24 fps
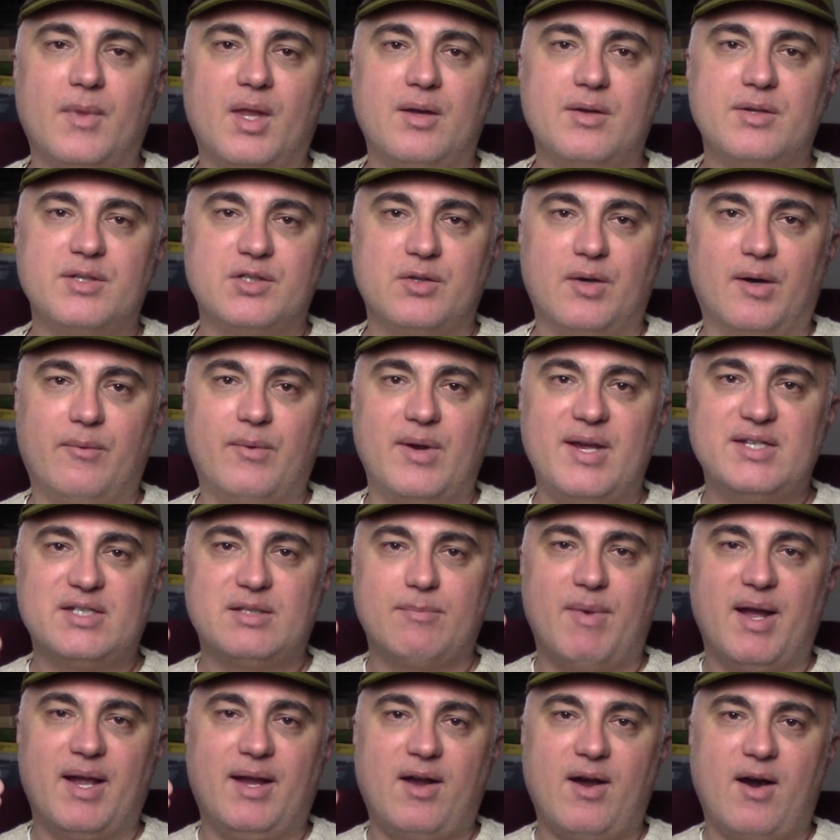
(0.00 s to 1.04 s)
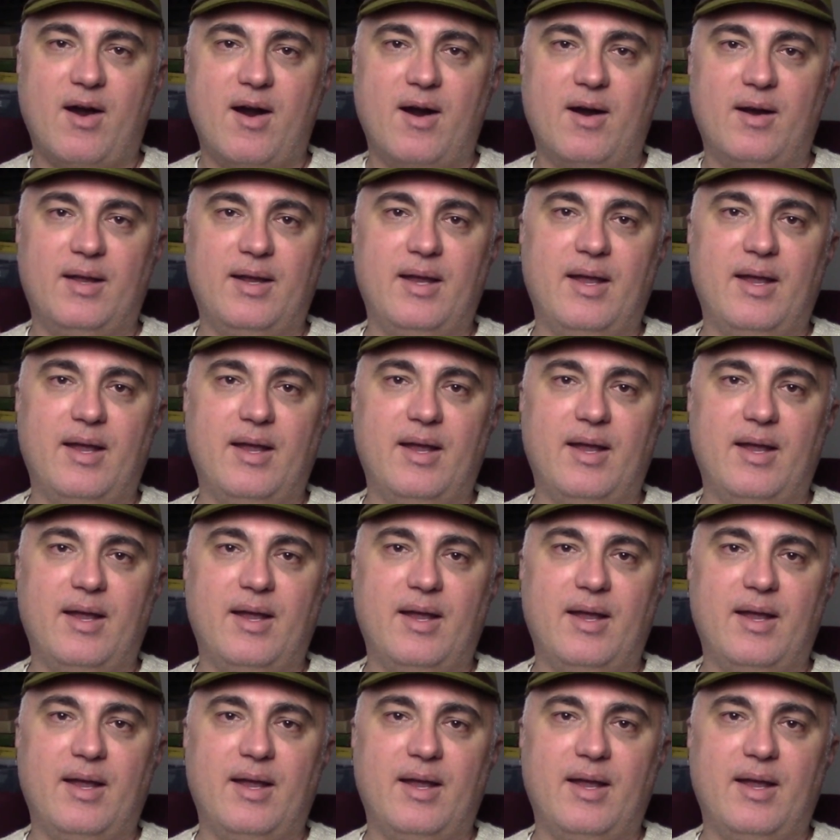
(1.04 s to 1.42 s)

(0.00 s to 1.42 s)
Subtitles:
So I raised my card